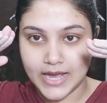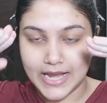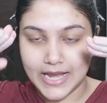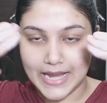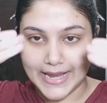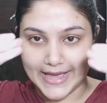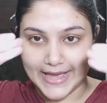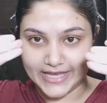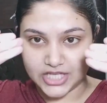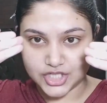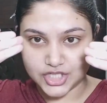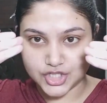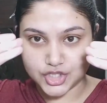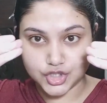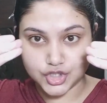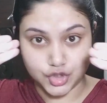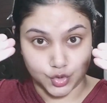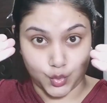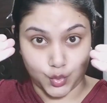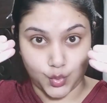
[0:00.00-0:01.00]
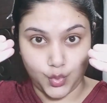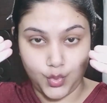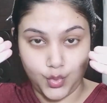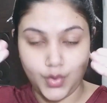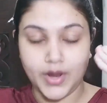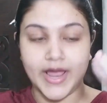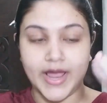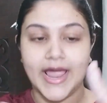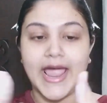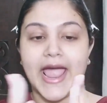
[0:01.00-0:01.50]
like so,
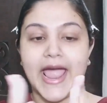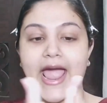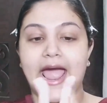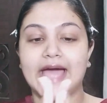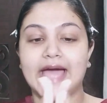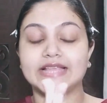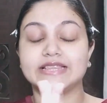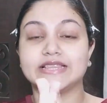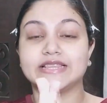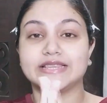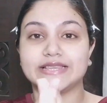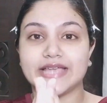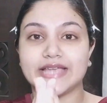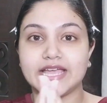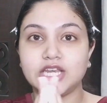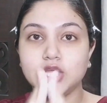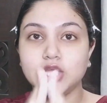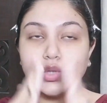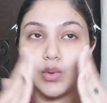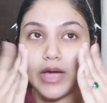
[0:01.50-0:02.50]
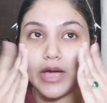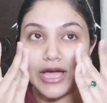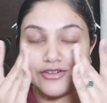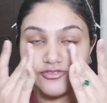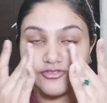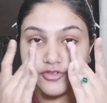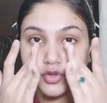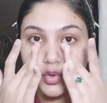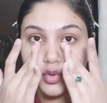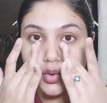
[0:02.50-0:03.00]
and then you
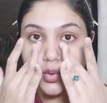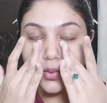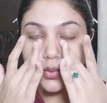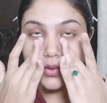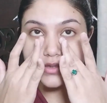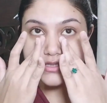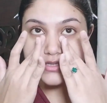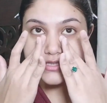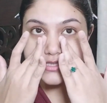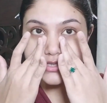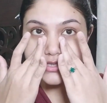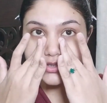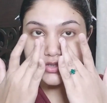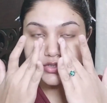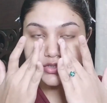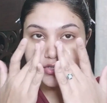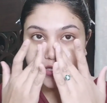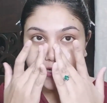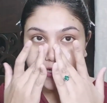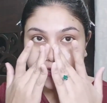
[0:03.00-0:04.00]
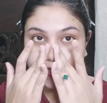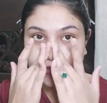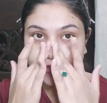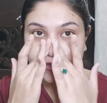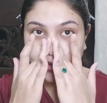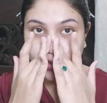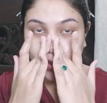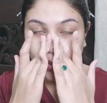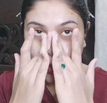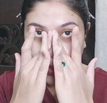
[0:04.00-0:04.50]
have to concentrate
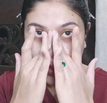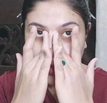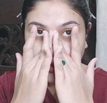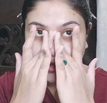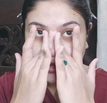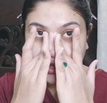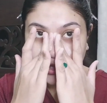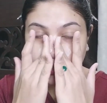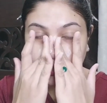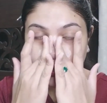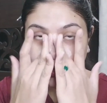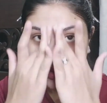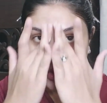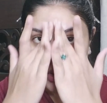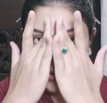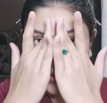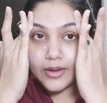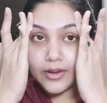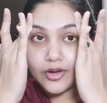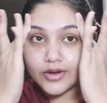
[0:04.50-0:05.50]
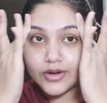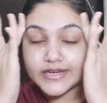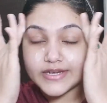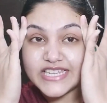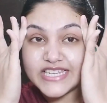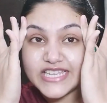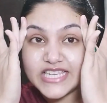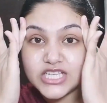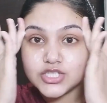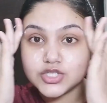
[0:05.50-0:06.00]
it on your
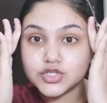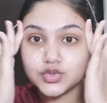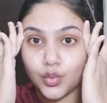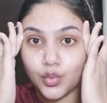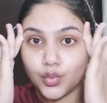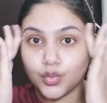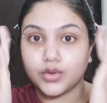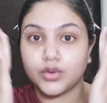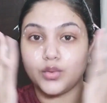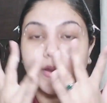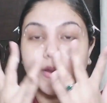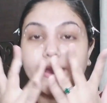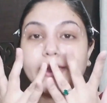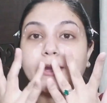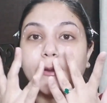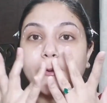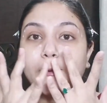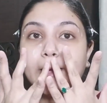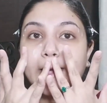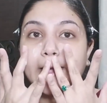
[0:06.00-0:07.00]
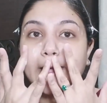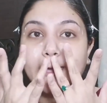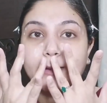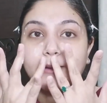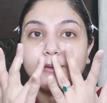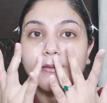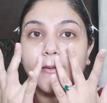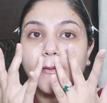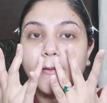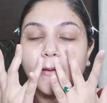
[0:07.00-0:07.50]
T-zone where you
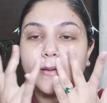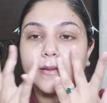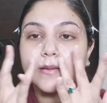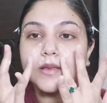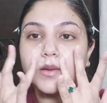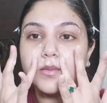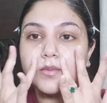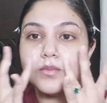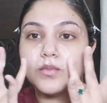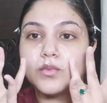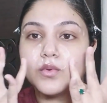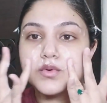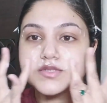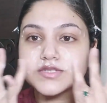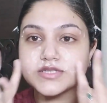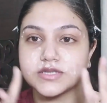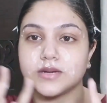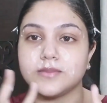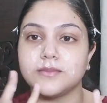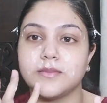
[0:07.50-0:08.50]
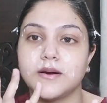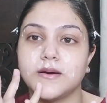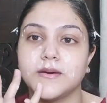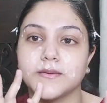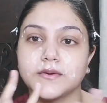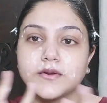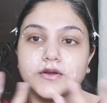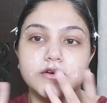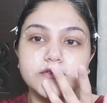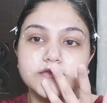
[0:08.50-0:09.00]
have the most
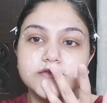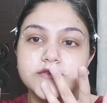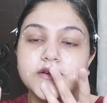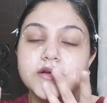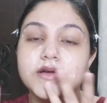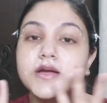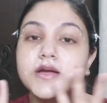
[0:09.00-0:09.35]
amount of